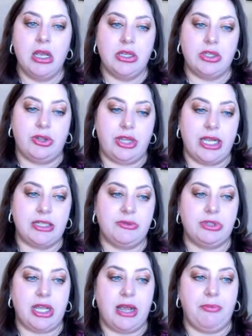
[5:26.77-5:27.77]
So that's
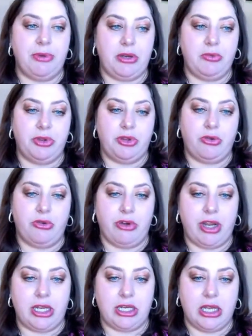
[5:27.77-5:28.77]
what's happening with
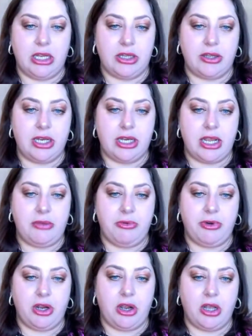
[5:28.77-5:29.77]
Ukraine and the
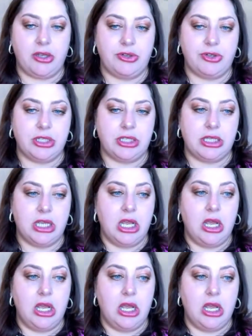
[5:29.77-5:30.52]
neighboring countries.